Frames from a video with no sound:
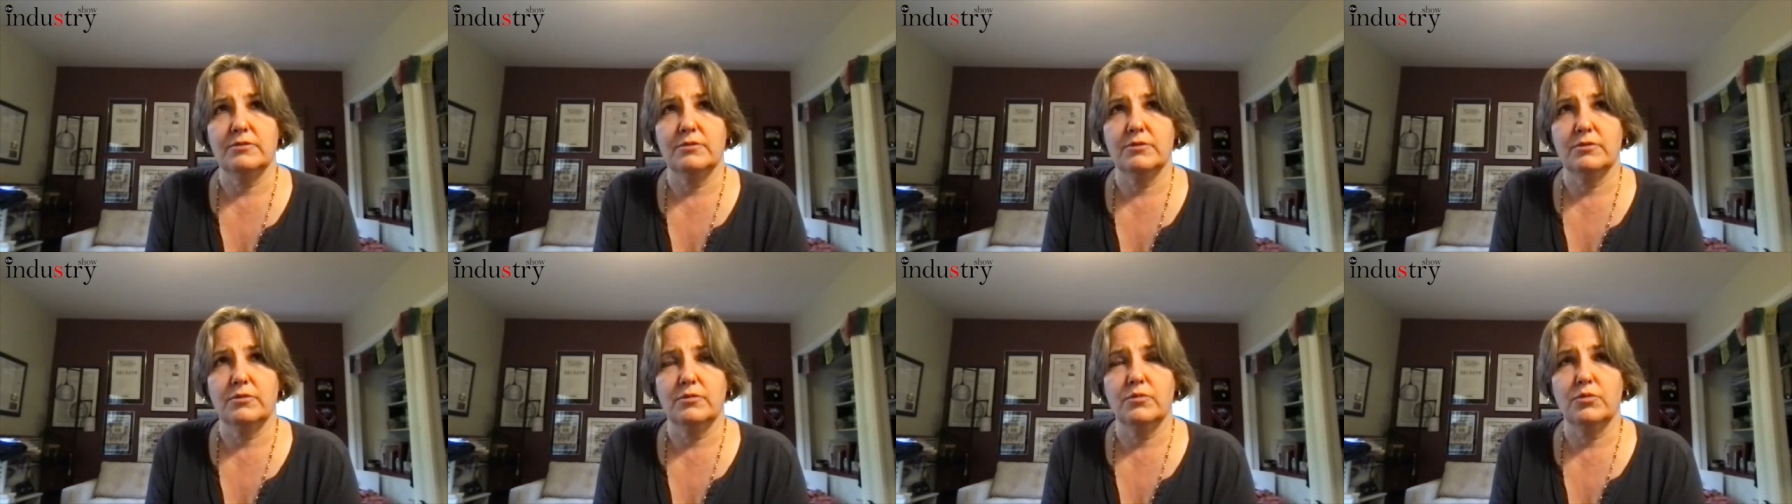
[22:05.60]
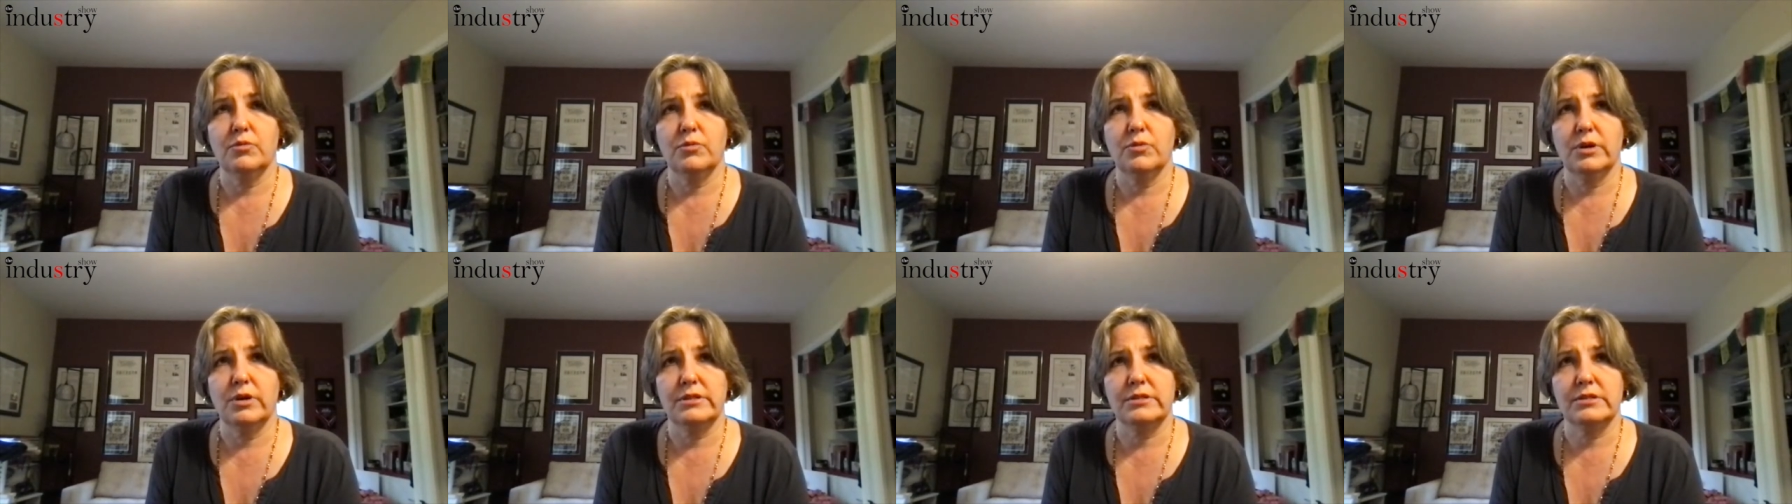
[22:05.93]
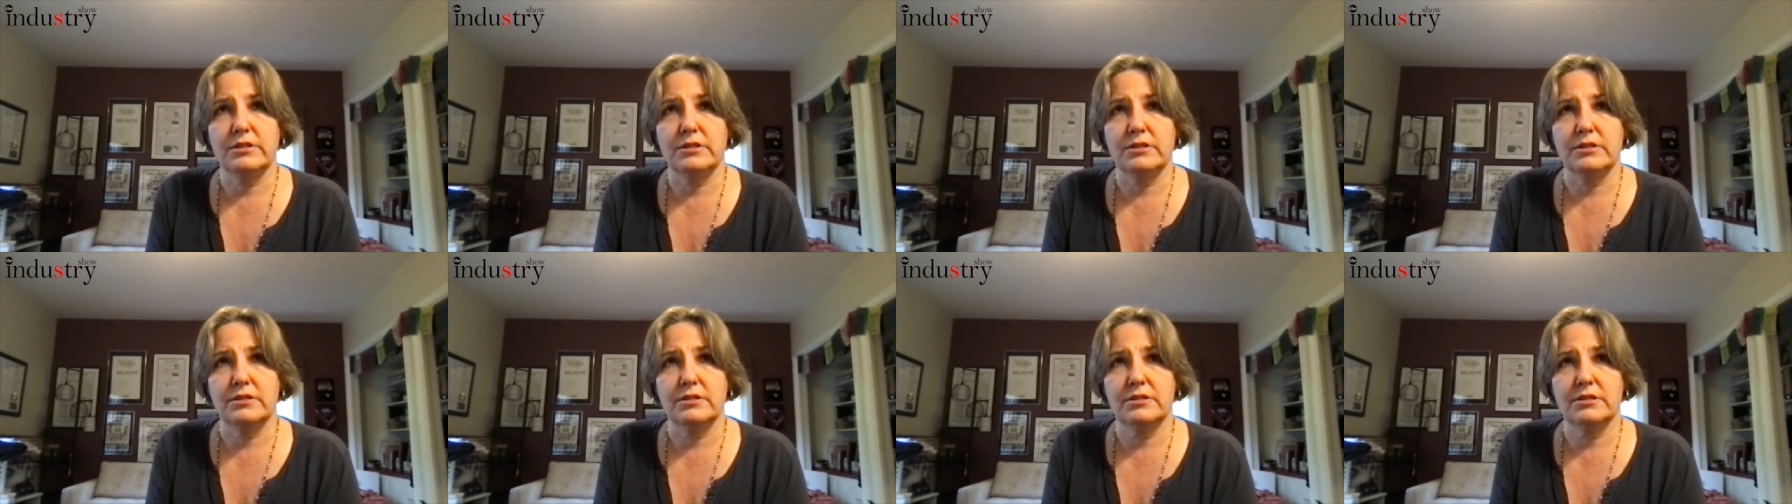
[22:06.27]

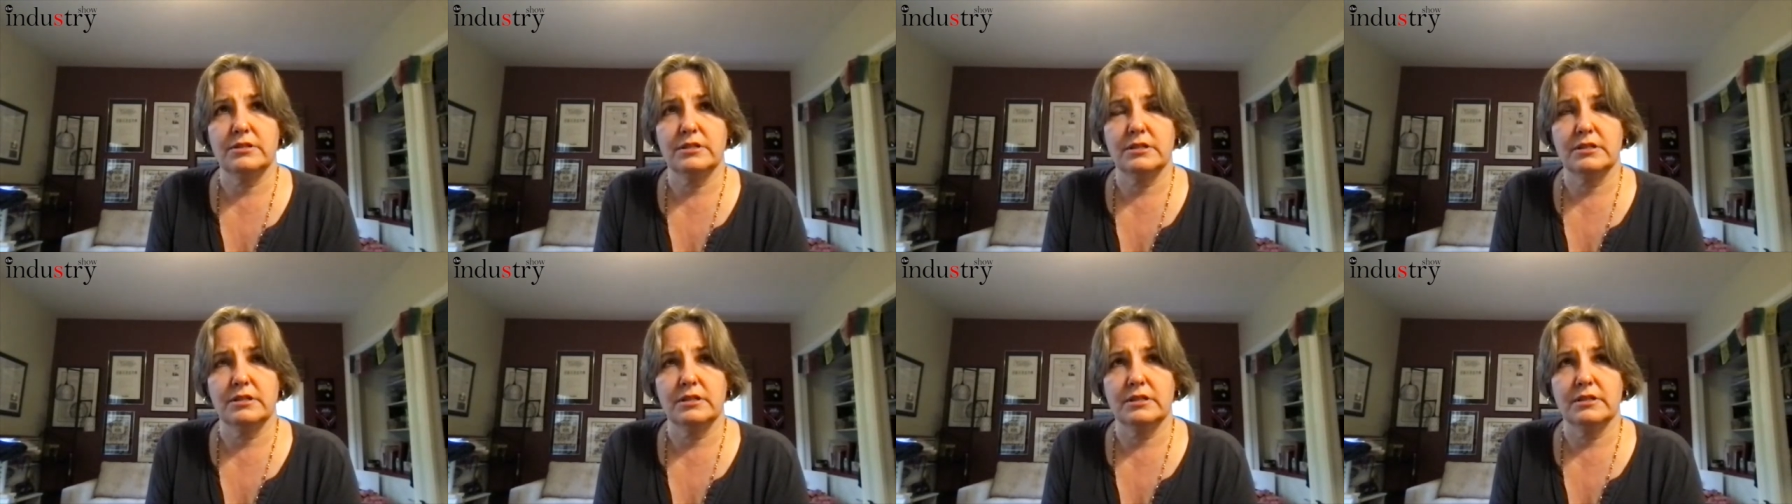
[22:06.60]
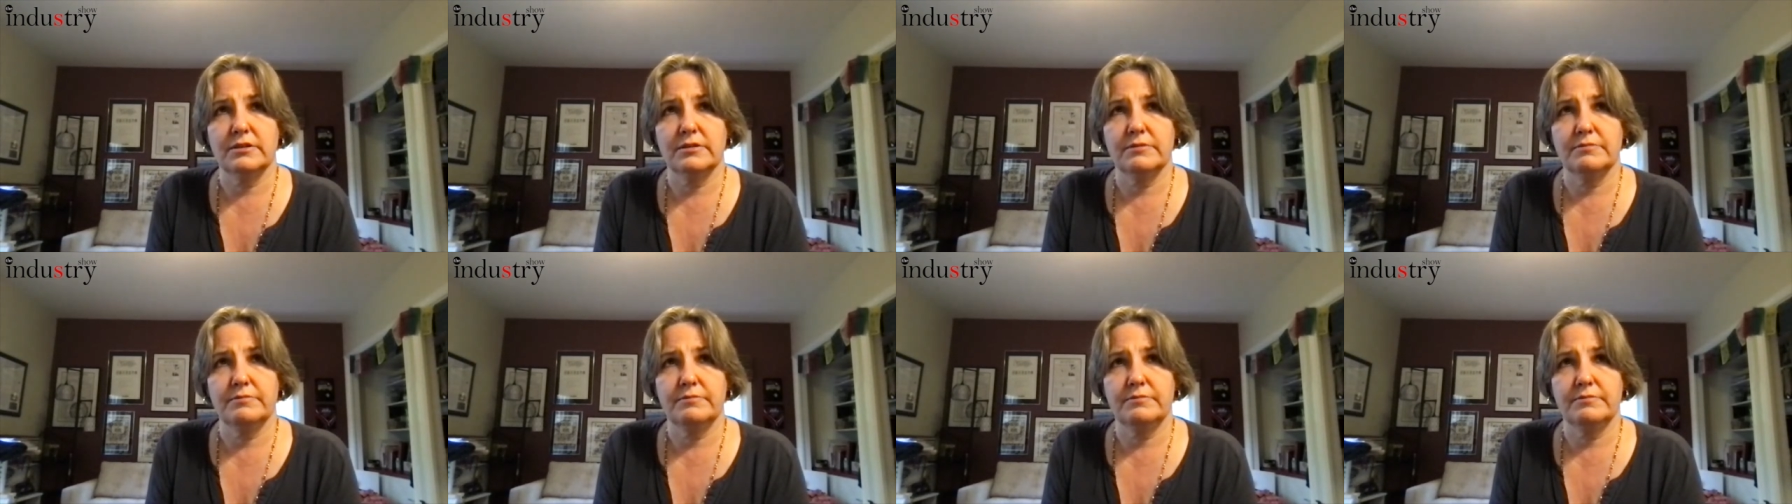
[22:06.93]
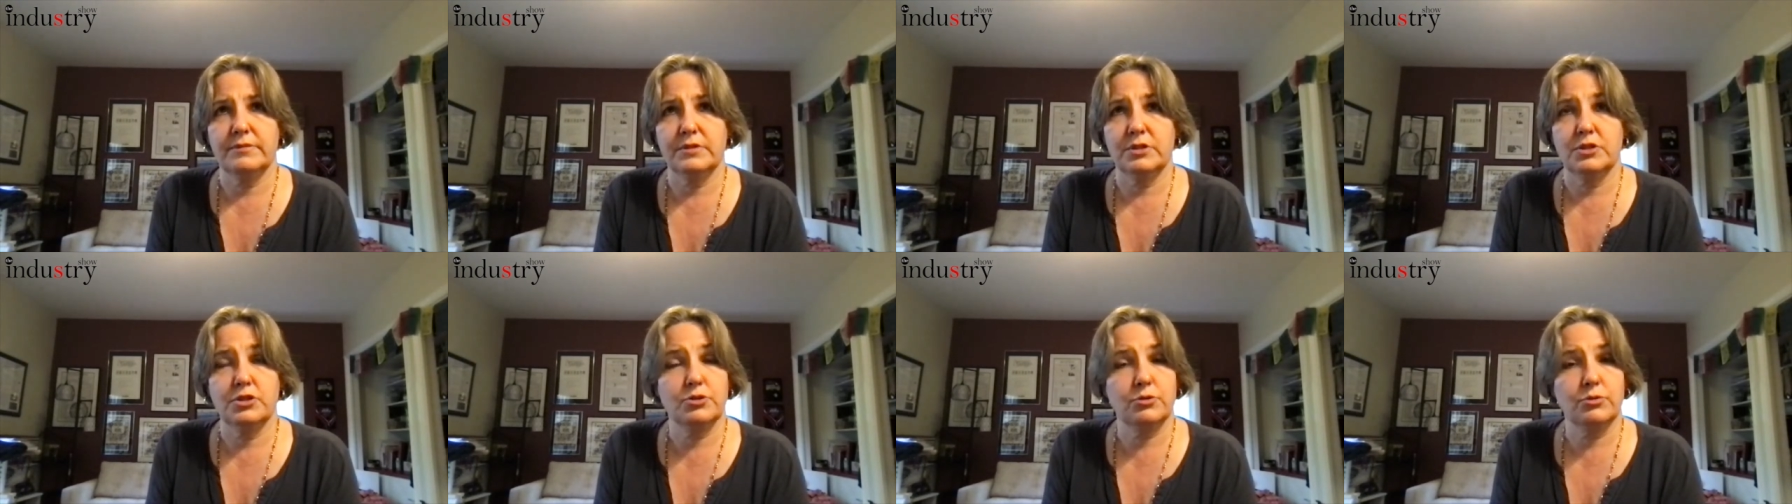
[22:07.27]
wasn't
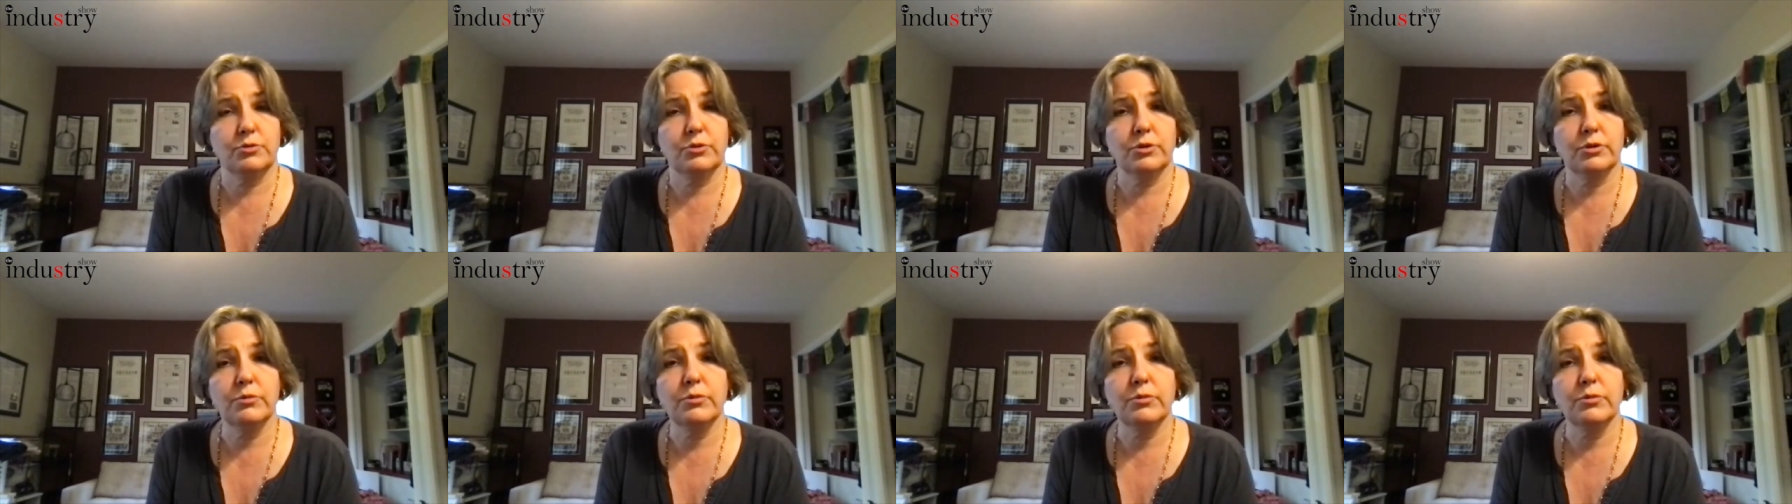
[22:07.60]
sure